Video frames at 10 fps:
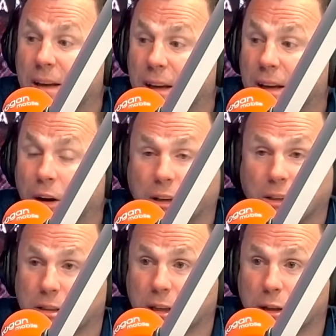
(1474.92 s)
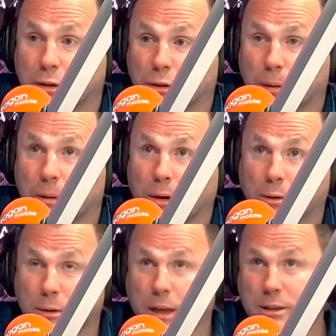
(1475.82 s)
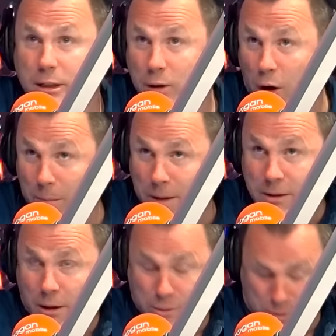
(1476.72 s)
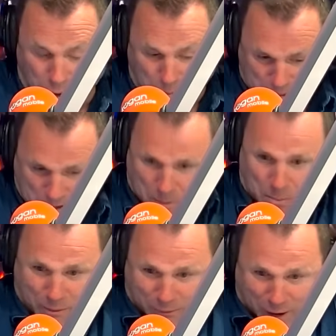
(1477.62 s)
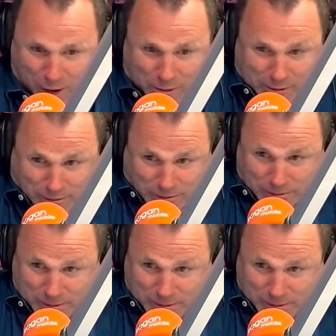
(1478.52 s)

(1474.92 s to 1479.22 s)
Yeah, I didn't see the screamer. I was actually typing. Typing something on my phone.